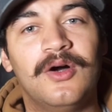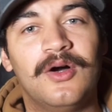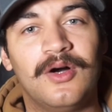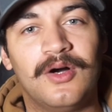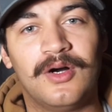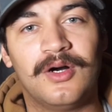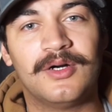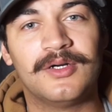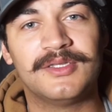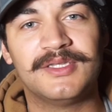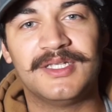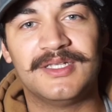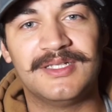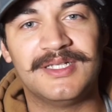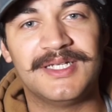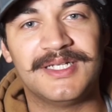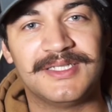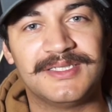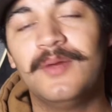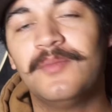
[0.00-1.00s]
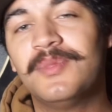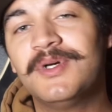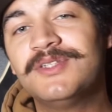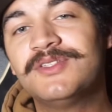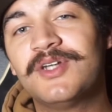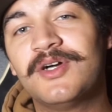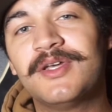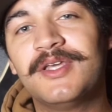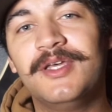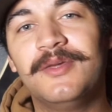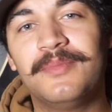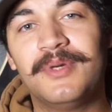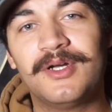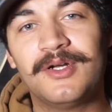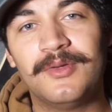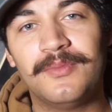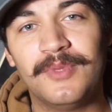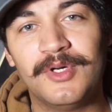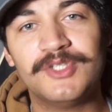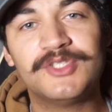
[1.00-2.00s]
on the list. But talking about
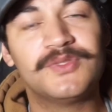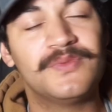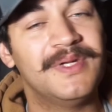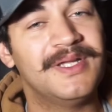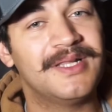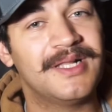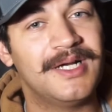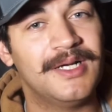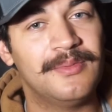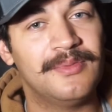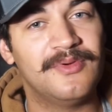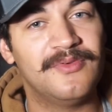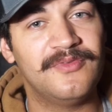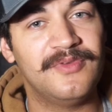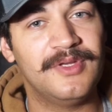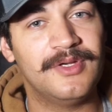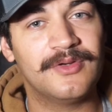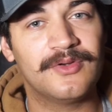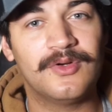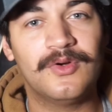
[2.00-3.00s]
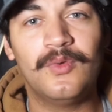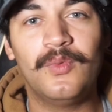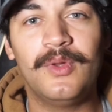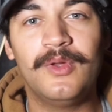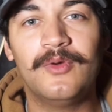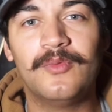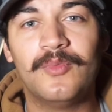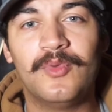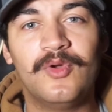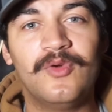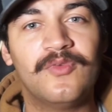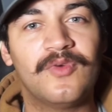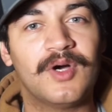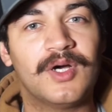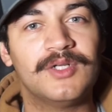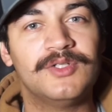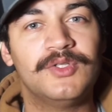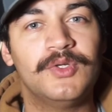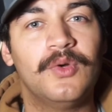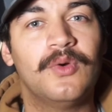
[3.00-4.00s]
our most reliable vehicle, we will move
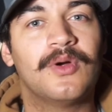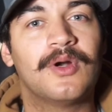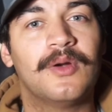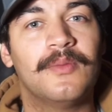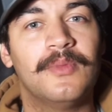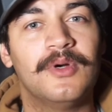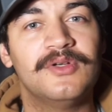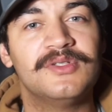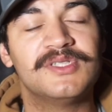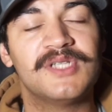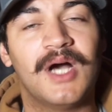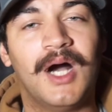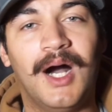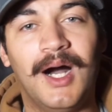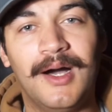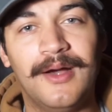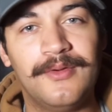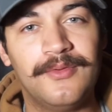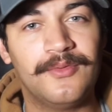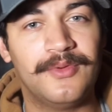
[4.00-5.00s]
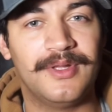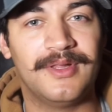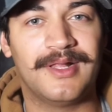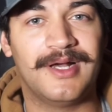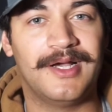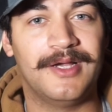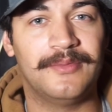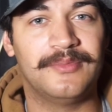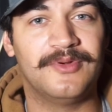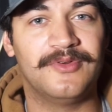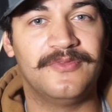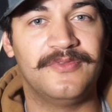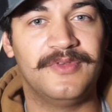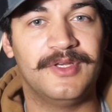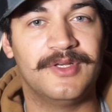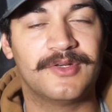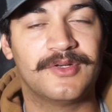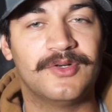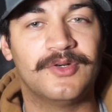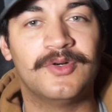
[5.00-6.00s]
on to our most unreliable
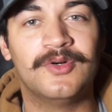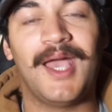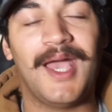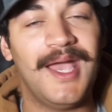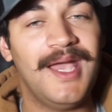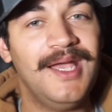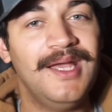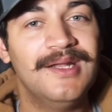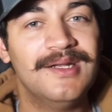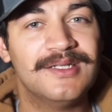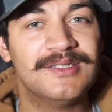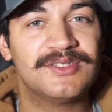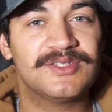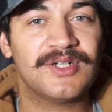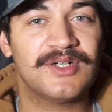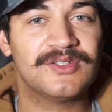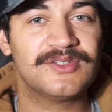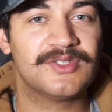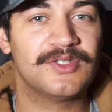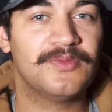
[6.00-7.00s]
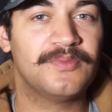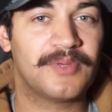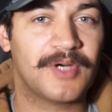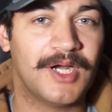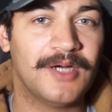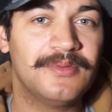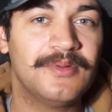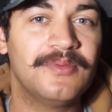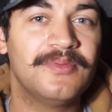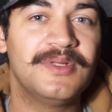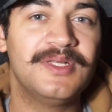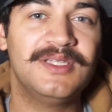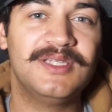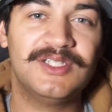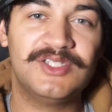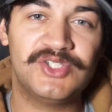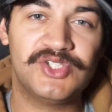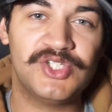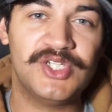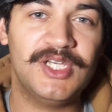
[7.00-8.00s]
vehicle, and it's also probably
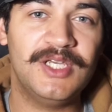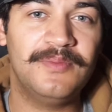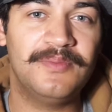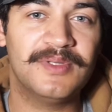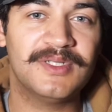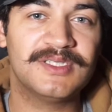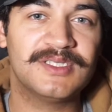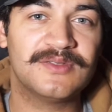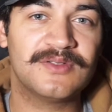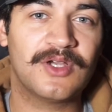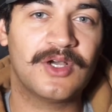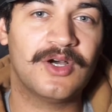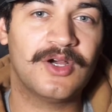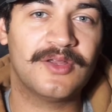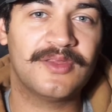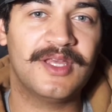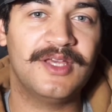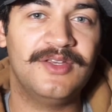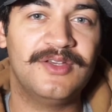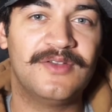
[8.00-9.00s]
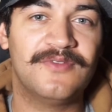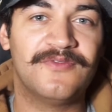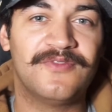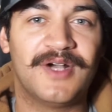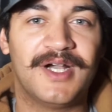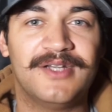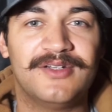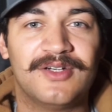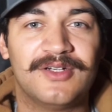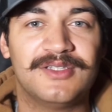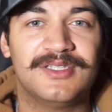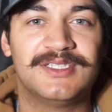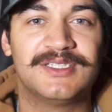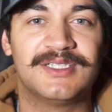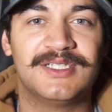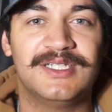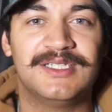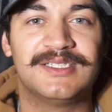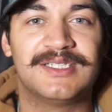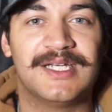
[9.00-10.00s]
the cheapest car that you can find on
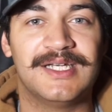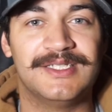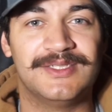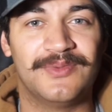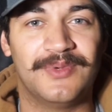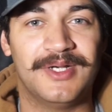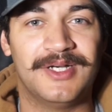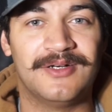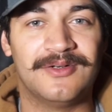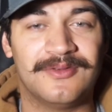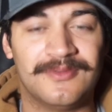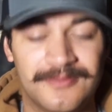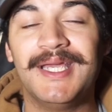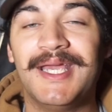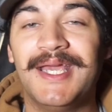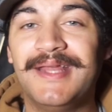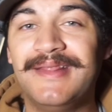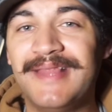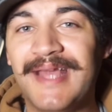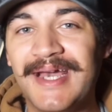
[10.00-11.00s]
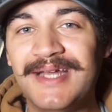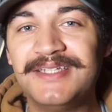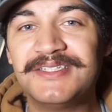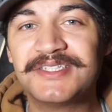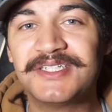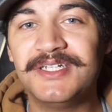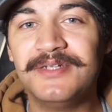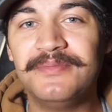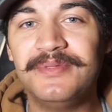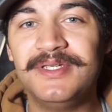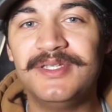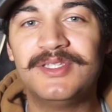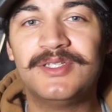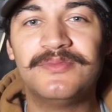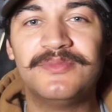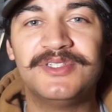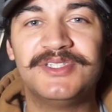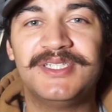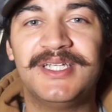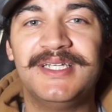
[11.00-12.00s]
this list as well. And that is going to be the
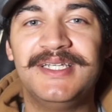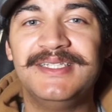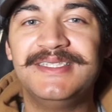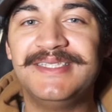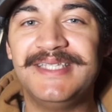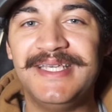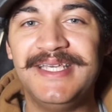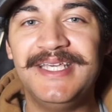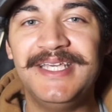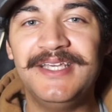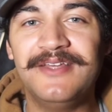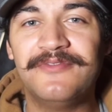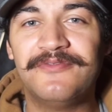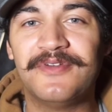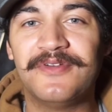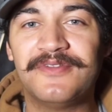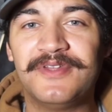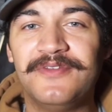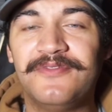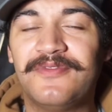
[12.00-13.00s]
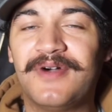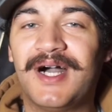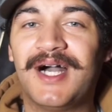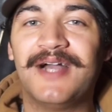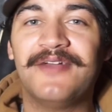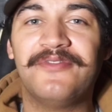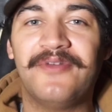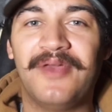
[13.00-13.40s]
Mercedes E55